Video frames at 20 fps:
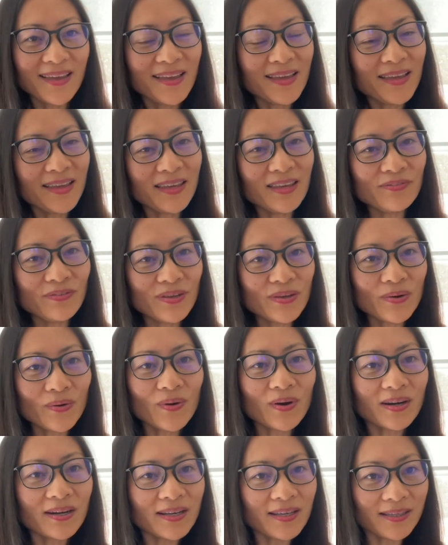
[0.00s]
If you
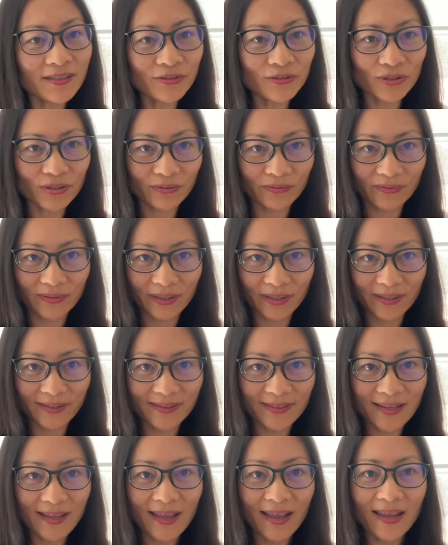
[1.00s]
are the introvert
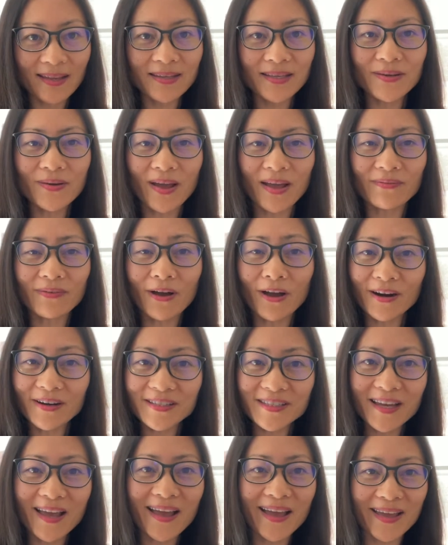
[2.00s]
and you have hard
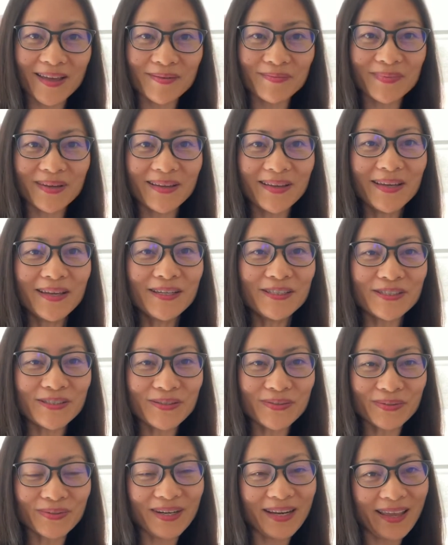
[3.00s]
time to
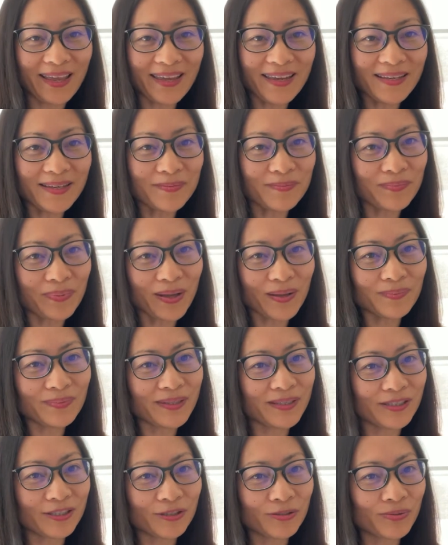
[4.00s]
create and
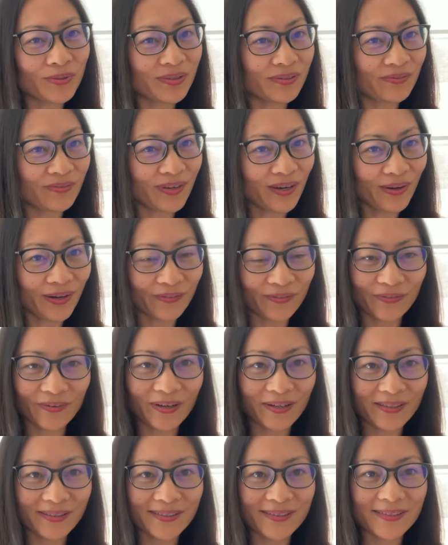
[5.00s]
publish your very
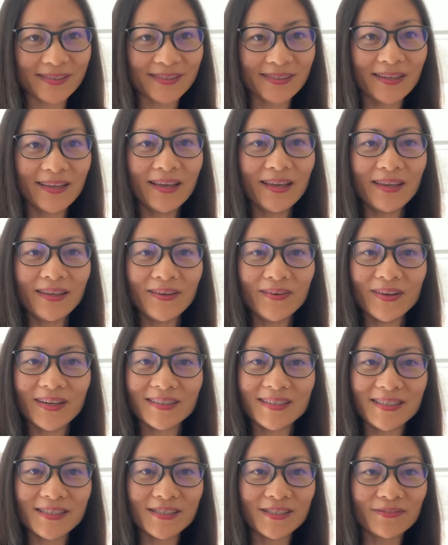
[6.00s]
first yoga
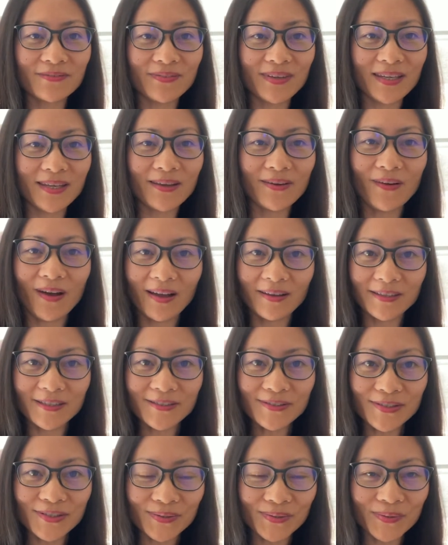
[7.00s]
teaching video on
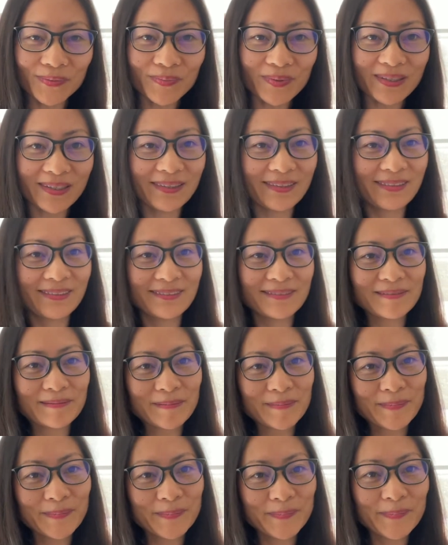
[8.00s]
YouTube,
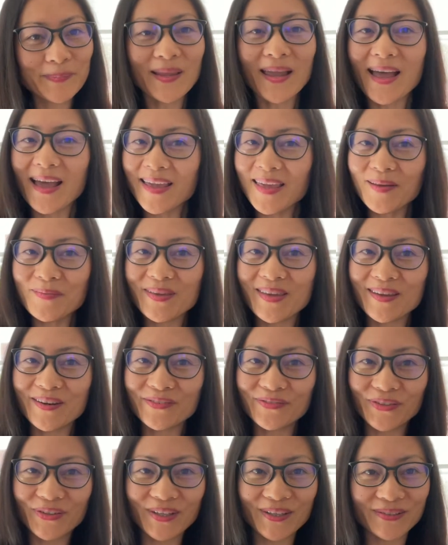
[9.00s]
I am here
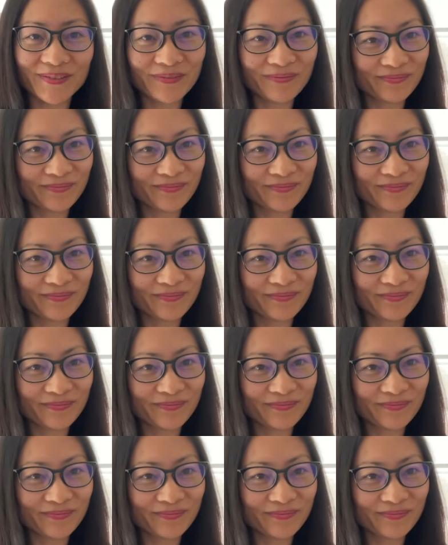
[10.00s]
for you.